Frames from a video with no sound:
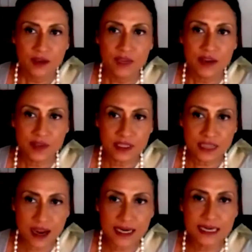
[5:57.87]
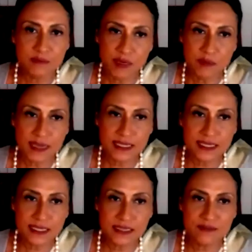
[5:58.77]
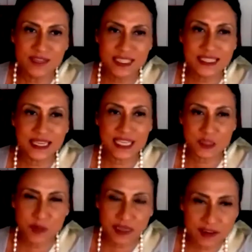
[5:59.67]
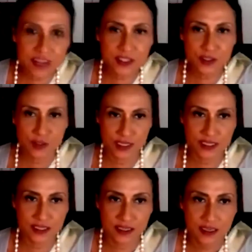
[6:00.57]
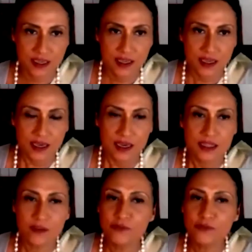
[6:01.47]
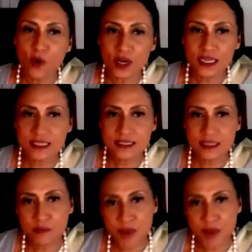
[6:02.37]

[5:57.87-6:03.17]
We have started implementing a visitor experience unit. The focus in the